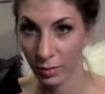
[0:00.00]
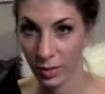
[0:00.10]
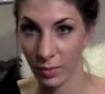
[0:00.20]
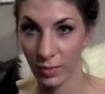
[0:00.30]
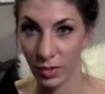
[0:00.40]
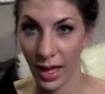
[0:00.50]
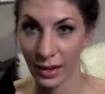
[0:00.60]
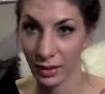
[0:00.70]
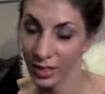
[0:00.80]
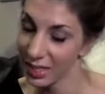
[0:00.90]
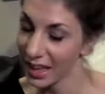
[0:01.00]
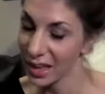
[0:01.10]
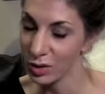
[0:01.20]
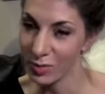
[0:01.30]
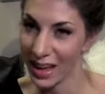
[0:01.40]
thumbs up for that.
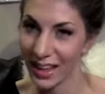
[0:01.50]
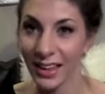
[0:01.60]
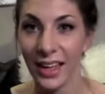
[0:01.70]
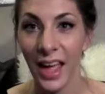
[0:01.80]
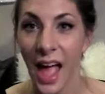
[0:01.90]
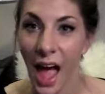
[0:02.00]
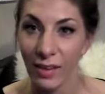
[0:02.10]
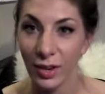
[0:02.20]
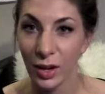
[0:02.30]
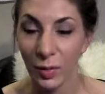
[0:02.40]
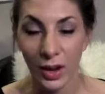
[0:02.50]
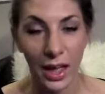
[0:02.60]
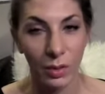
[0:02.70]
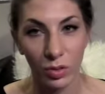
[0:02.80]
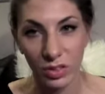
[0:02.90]
Thank you, May. Have a good one,
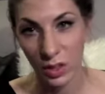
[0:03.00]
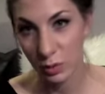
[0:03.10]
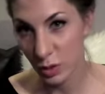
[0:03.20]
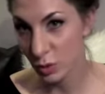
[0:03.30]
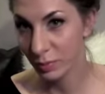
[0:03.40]
and we'll see you in